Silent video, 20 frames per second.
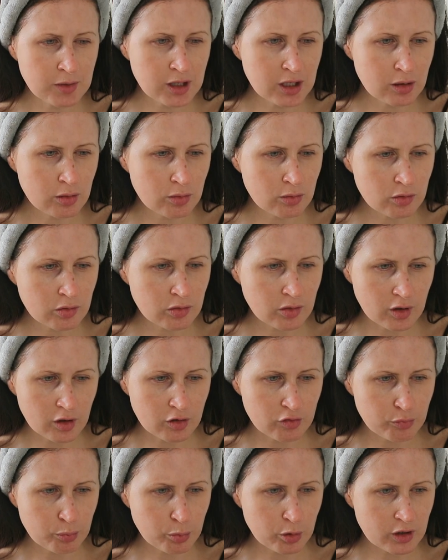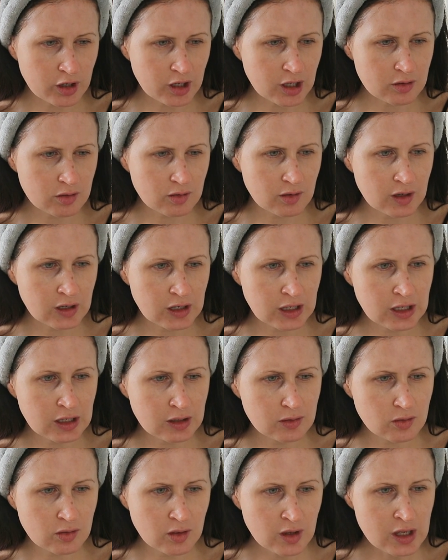mils of product in
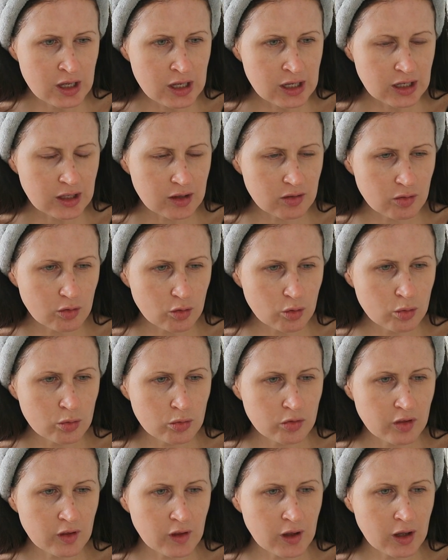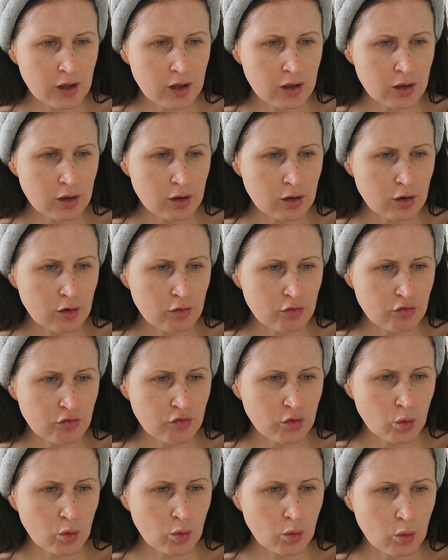it. It's also
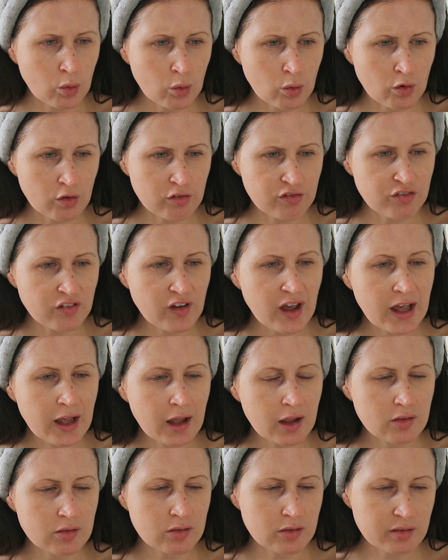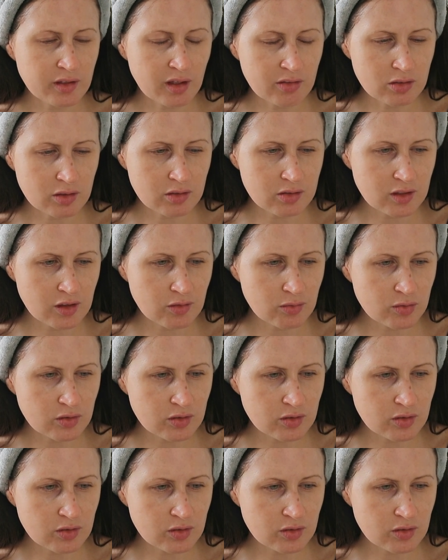for fair and sensitive